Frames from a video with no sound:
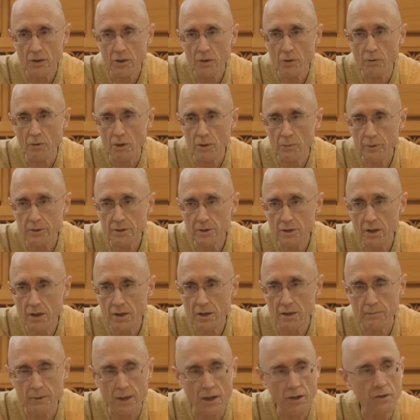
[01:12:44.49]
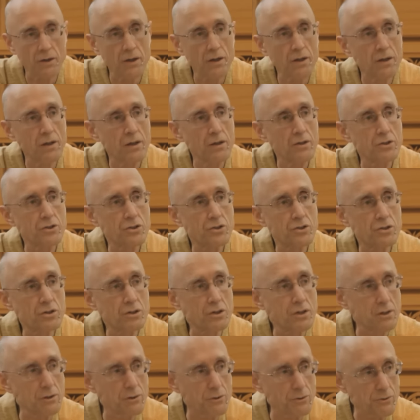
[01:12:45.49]
What are we talking about?
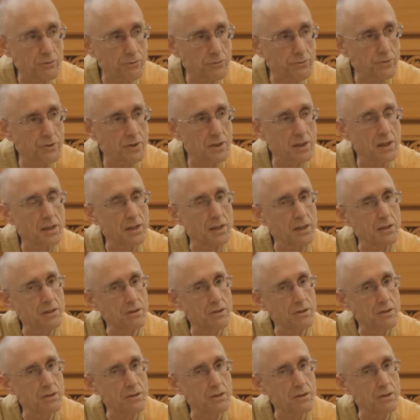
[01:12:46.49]
Skillfully